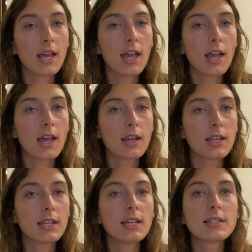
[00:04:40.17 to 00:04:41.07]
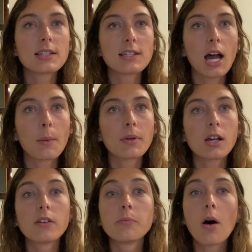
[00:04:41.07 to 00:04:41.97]
And it is the topic
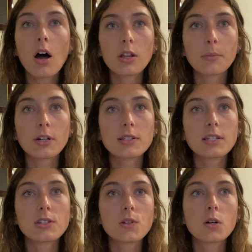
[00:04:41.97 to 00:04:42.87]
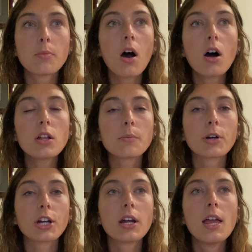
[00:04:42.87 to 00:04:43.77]
of polymers. And so a
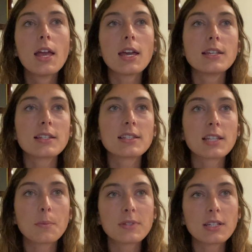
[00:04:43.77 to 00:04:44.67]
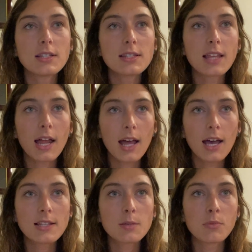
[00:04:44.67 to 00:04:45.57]
polymer is a substance that
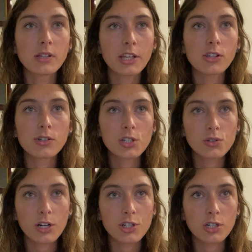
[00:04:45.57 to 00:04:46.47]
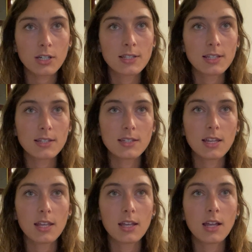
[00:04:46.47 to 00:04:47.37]
has a molecular structure
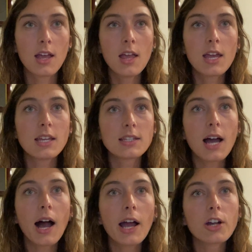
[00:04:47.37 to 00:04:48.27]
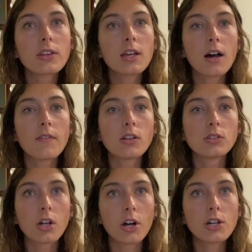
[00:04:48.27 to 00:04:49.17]
consisting entirely of a
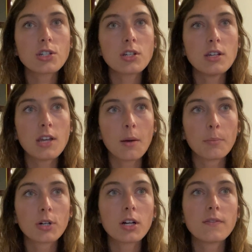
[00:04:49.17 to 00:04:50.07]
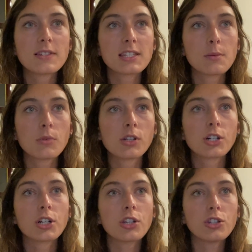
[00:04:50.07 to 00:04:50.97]
large number of
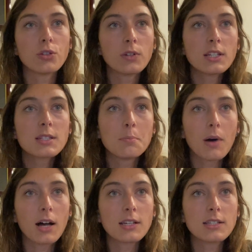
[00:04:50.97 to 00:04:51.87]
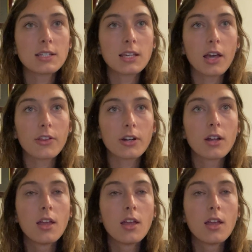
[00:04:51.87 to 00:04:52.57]
similar units bonded together.